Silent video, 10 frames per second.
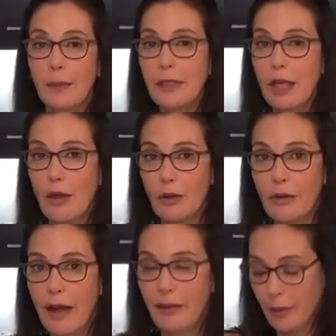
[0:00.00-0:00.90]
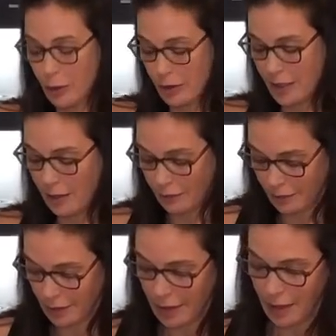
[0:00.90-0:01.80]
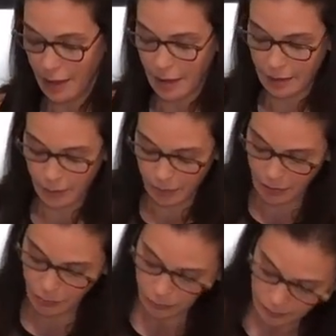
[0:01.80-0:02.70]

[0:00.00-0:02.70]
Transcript: Let me know how that works out. Here we go.